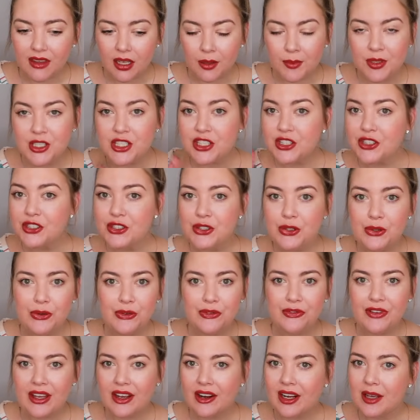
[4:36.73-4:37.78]
but just
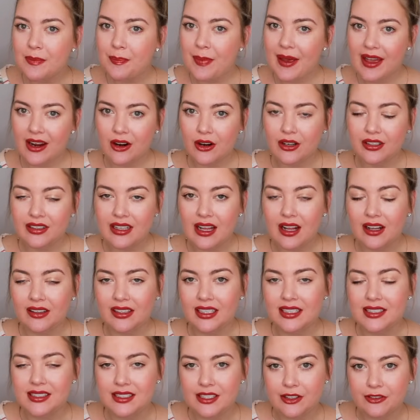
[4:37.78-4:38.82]
two very
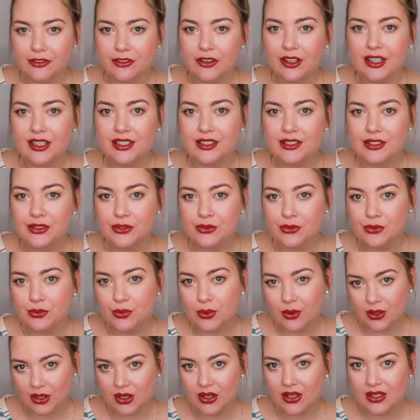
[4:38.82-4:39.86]
parallel, different
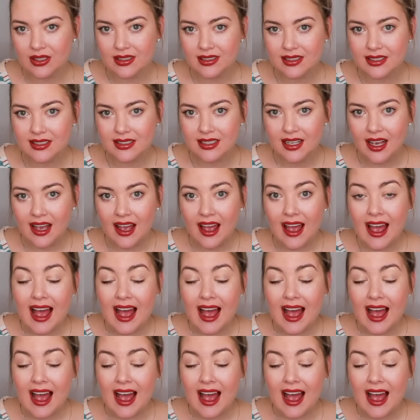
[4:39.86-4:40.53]
worlds.